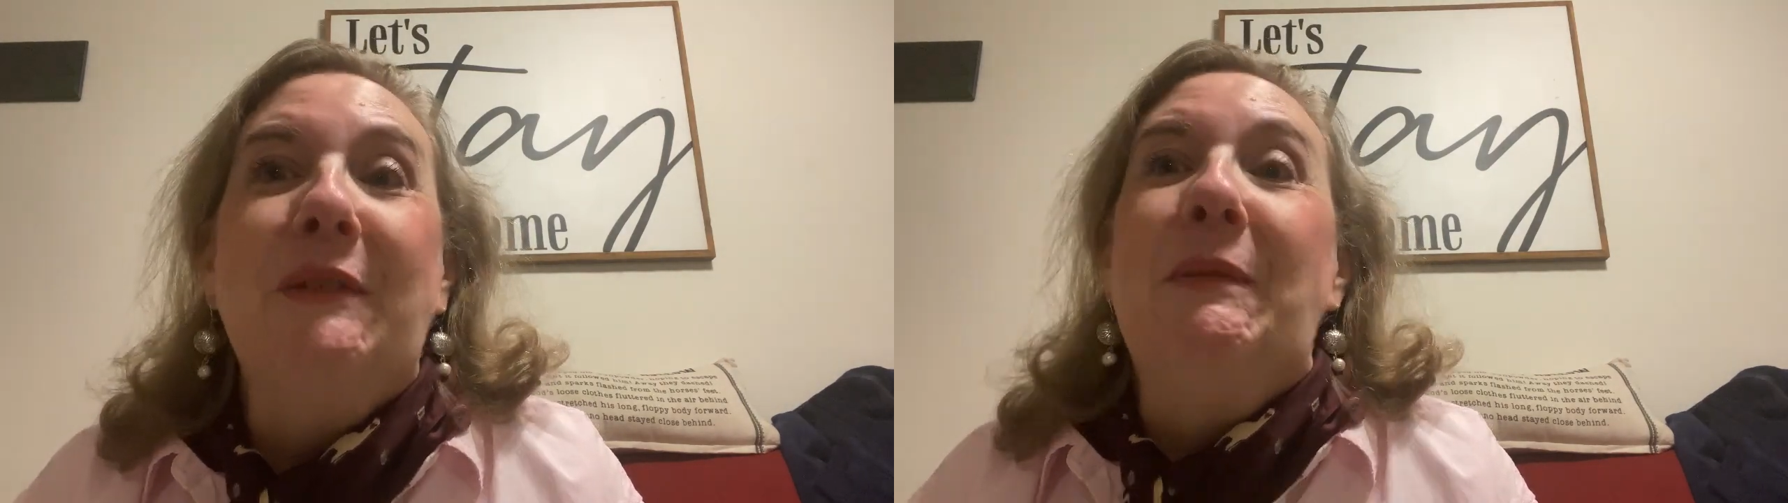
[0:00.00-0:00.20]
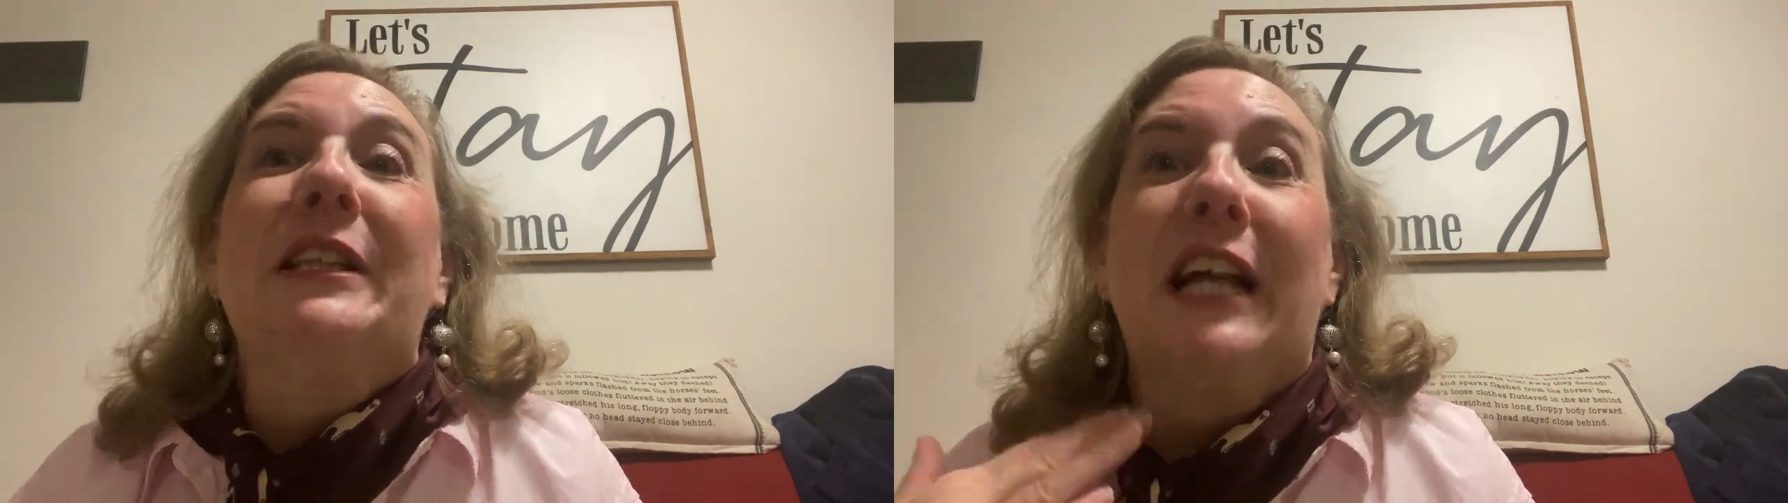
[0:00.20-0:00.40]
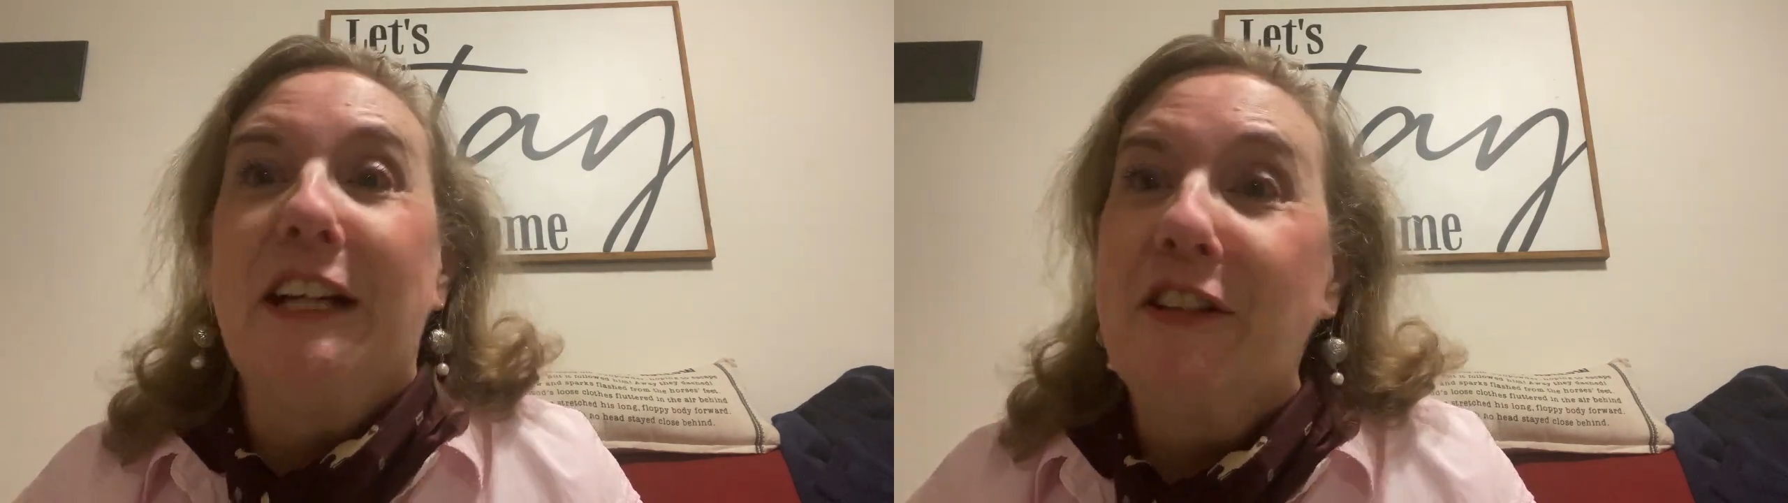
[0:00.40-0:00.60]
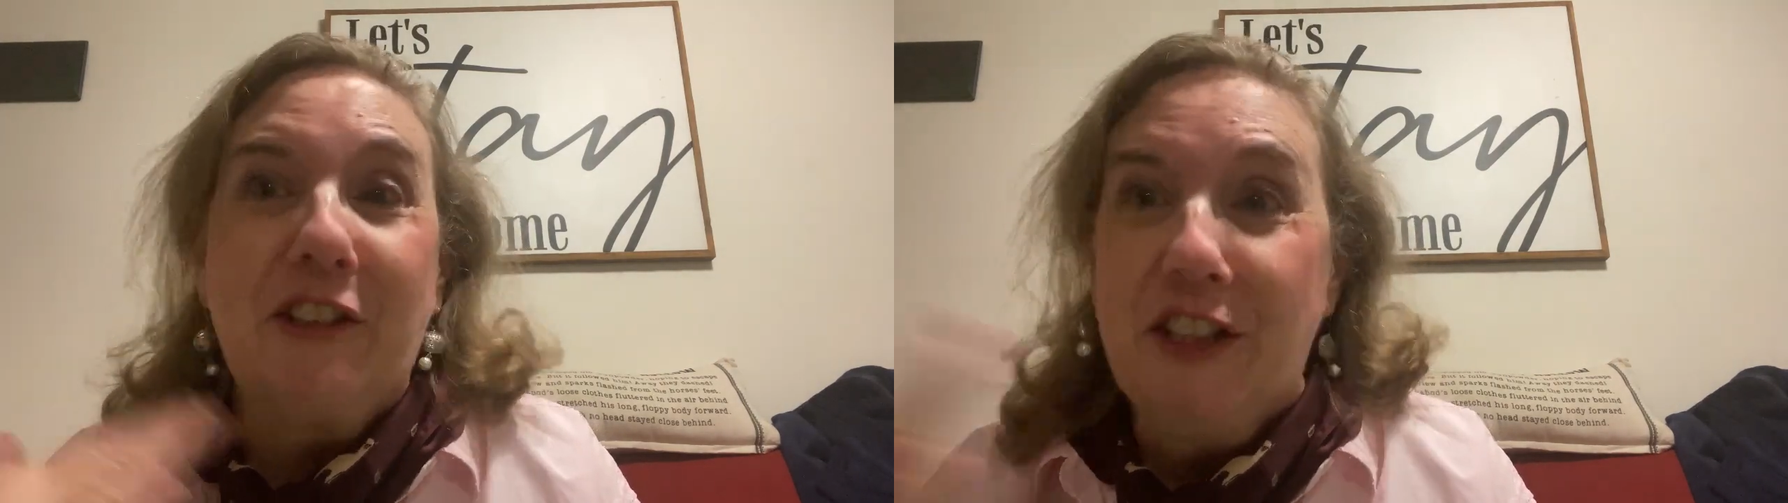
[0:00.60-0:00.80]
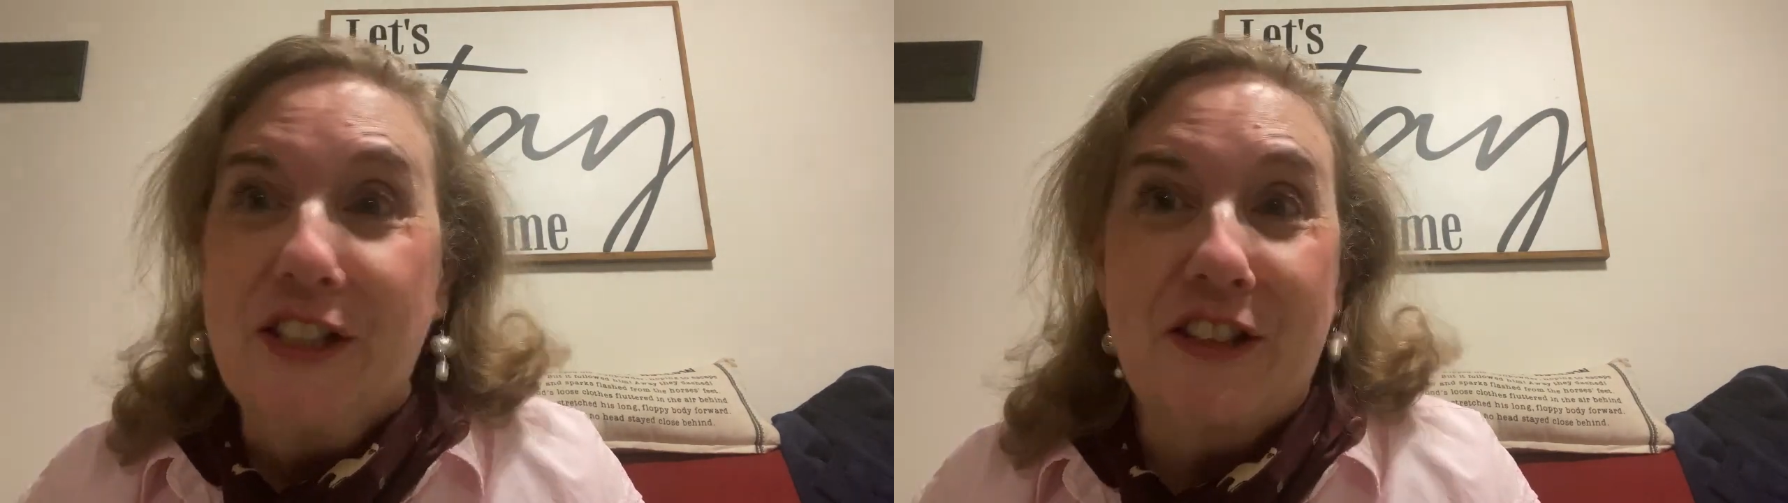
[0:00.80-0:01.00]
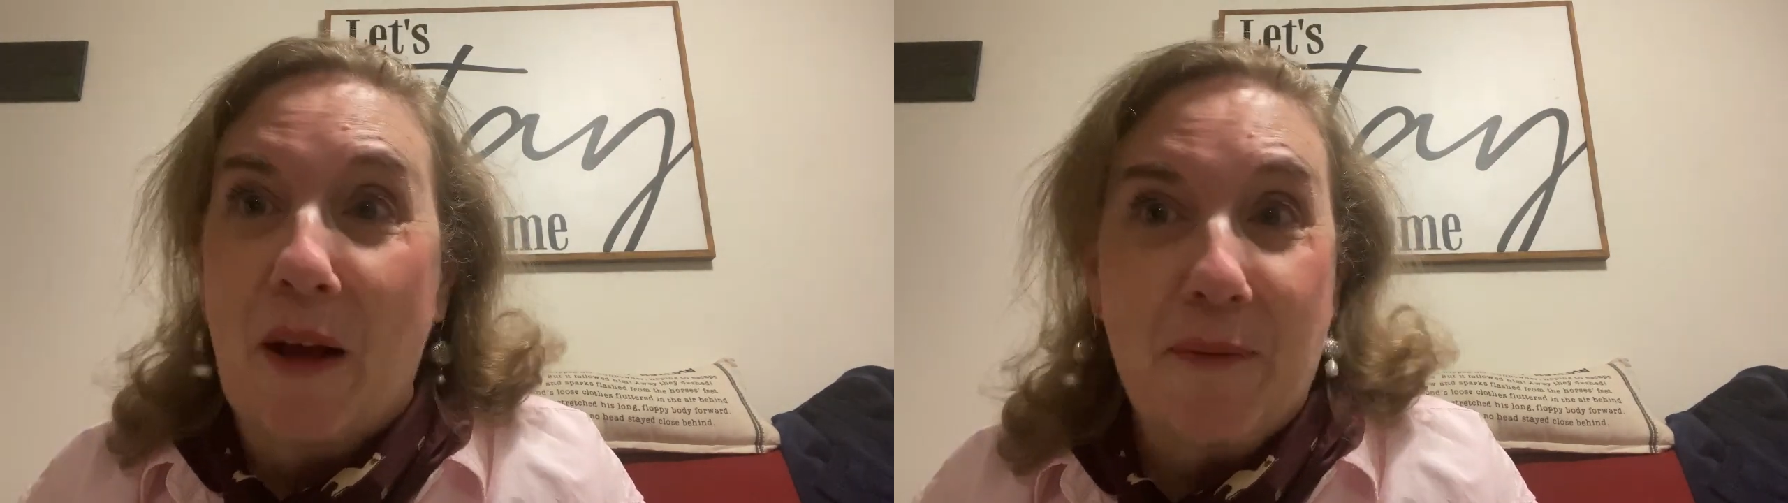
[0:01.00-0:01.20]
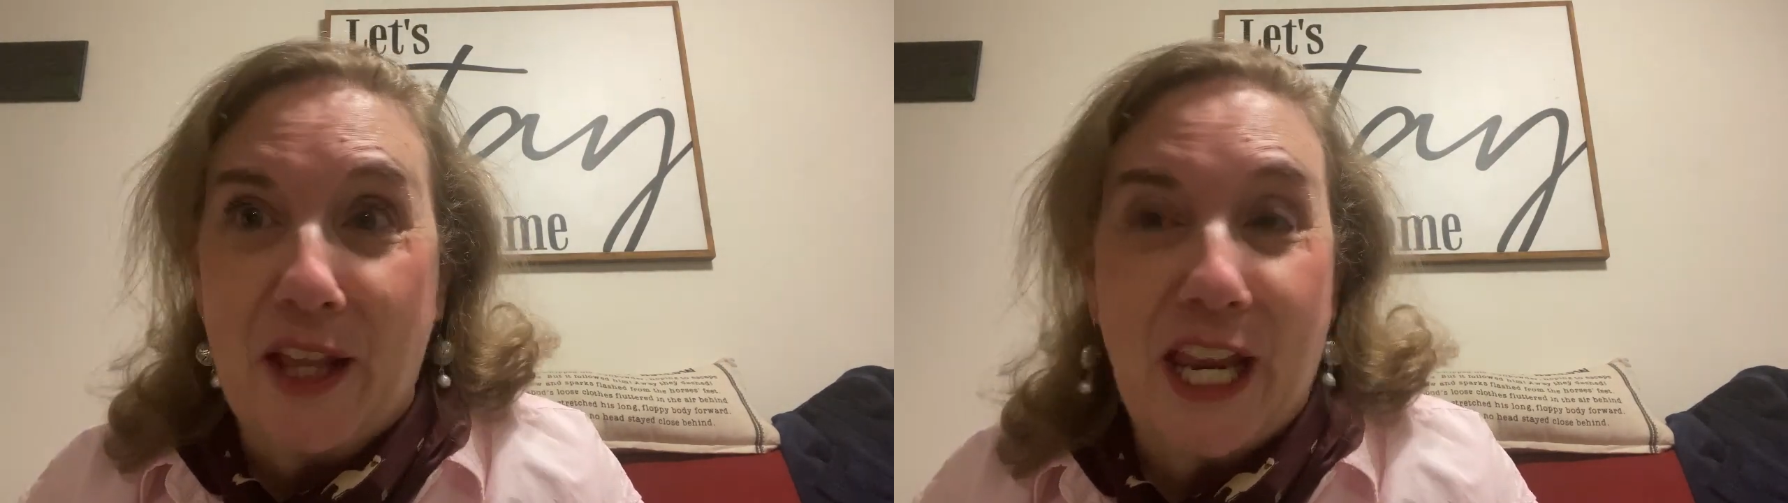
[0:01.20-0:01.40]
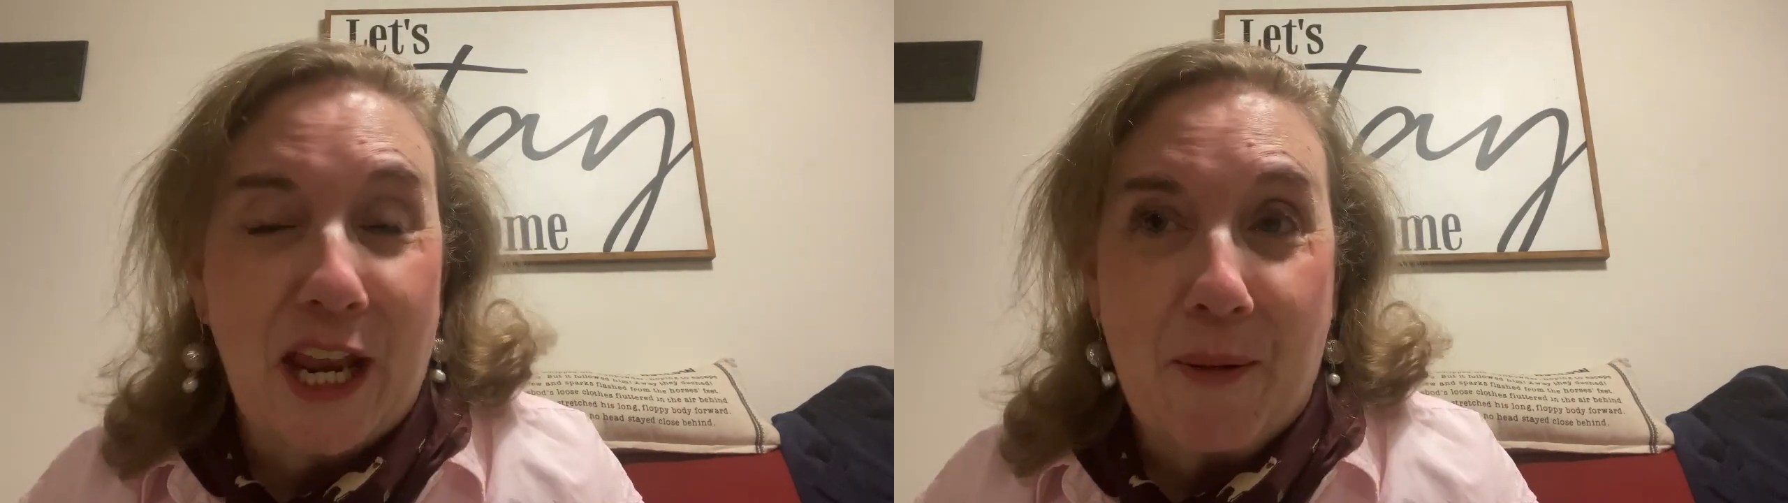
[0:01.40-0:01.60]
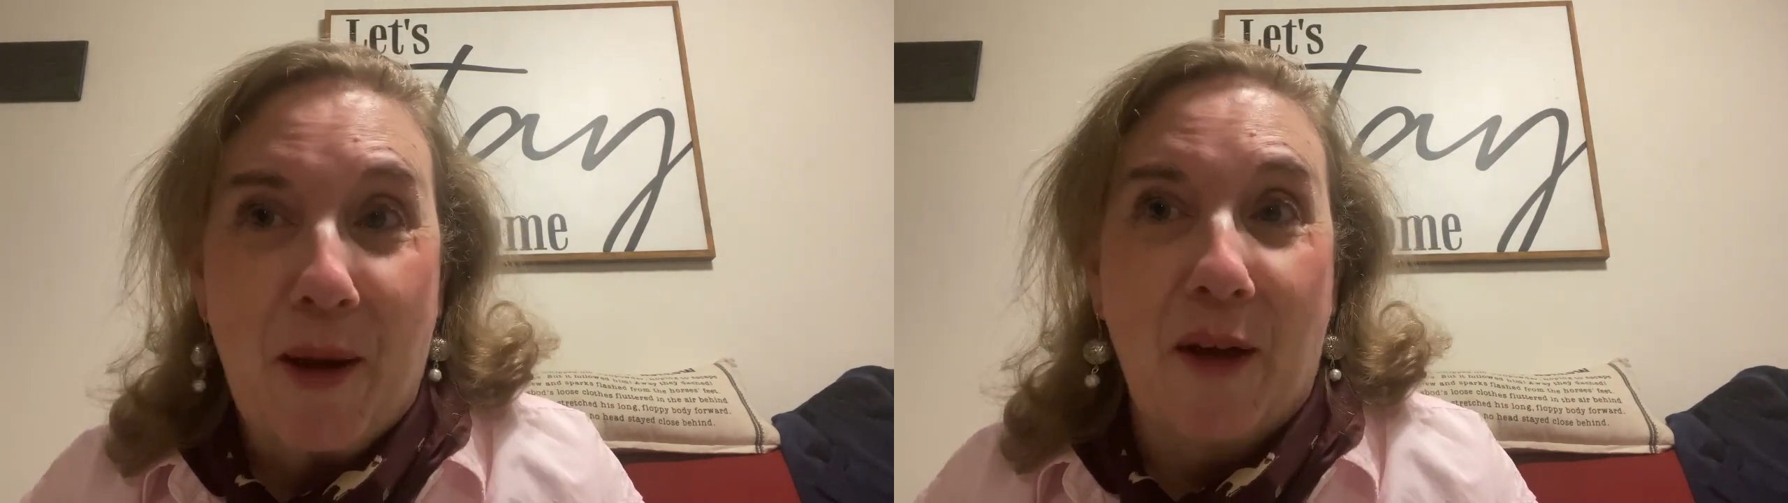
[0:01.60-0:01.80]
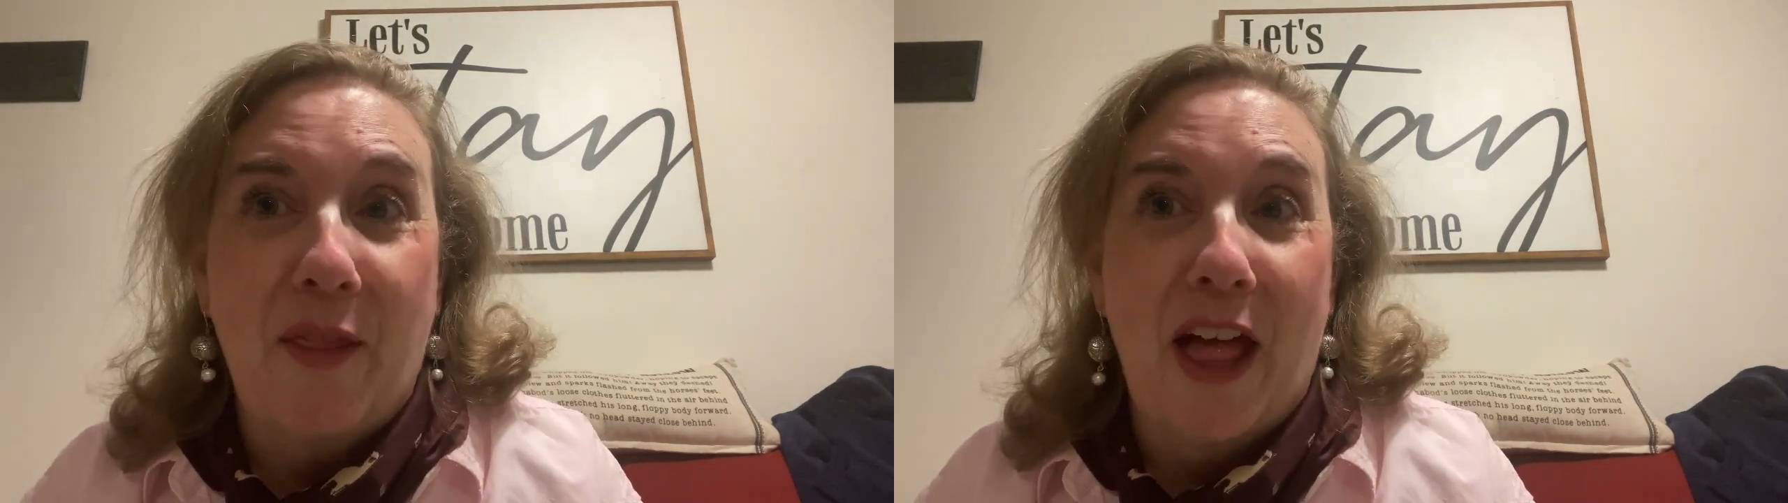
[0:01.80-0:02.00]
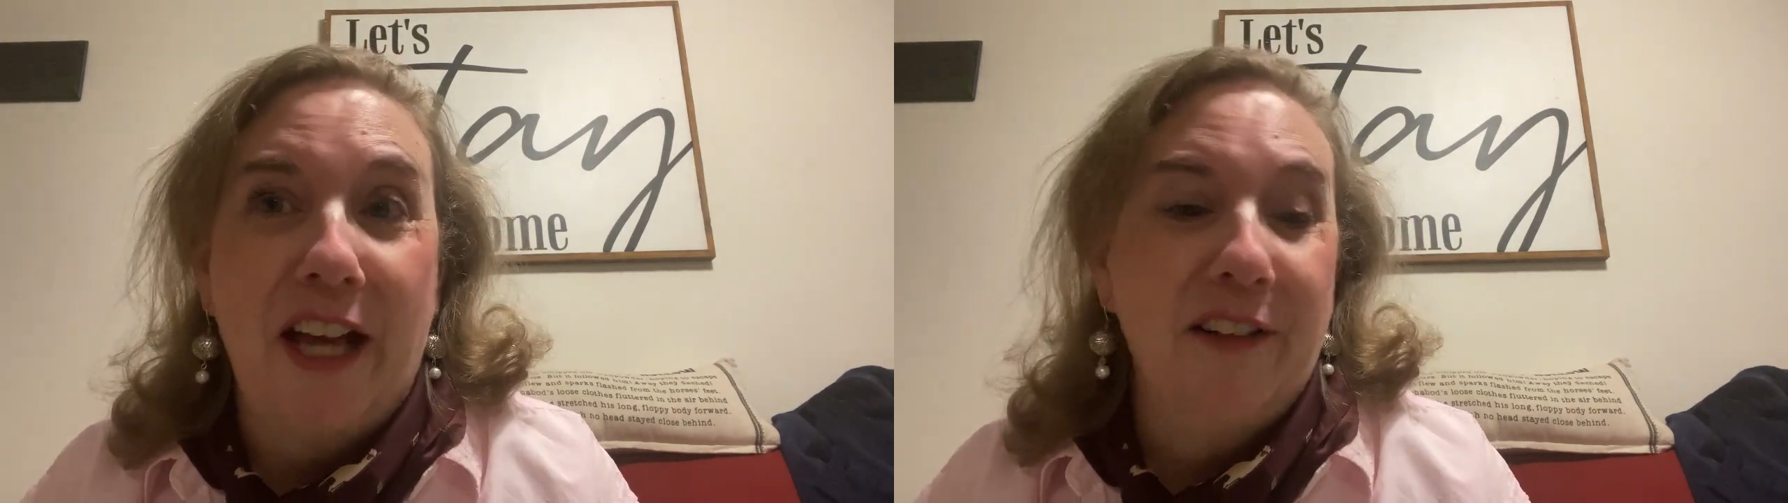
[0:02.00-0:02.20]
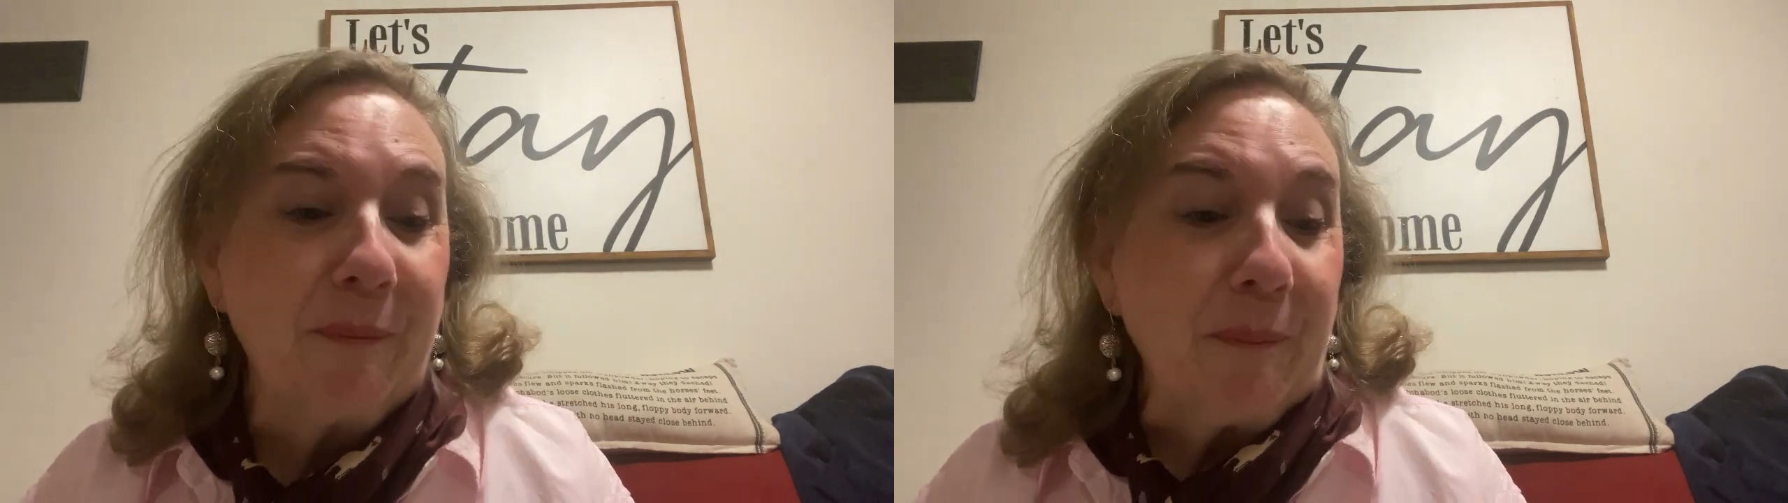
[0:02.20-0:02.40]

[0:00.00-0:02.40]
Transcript: but I couldn't stop thinking about that.